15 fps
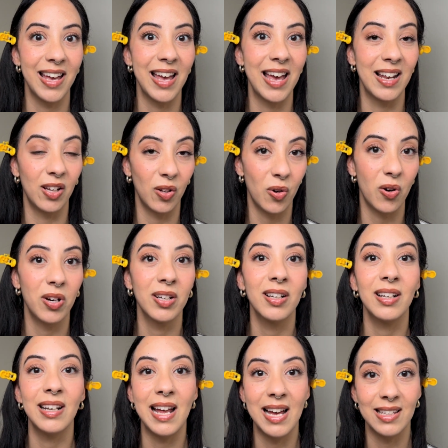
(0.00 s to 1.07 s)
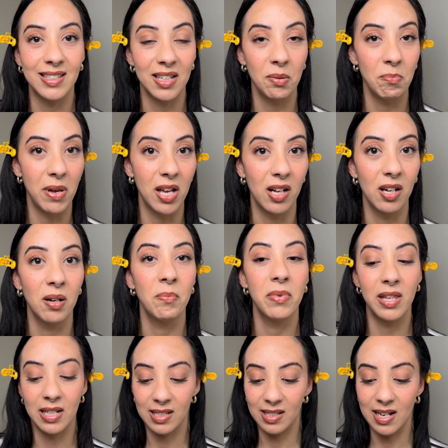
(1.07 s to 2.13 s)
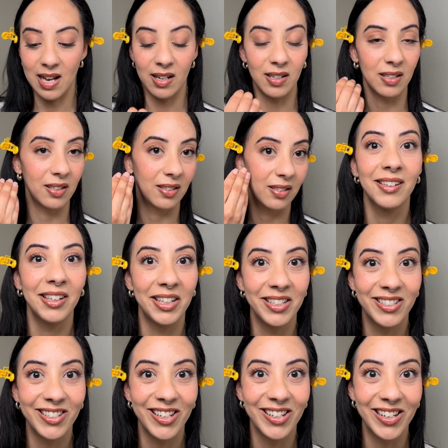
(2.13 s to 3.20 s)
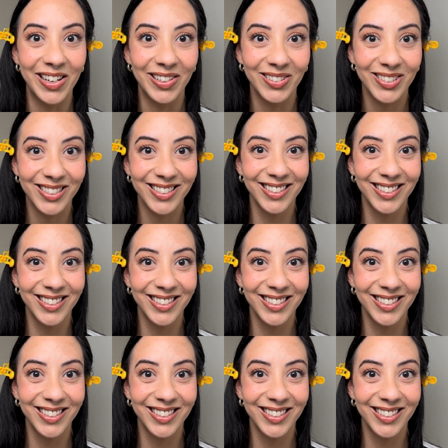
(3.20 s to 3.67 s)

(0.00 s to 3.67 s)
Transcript: and long-lasting makeup that's not gonna cling to your nails.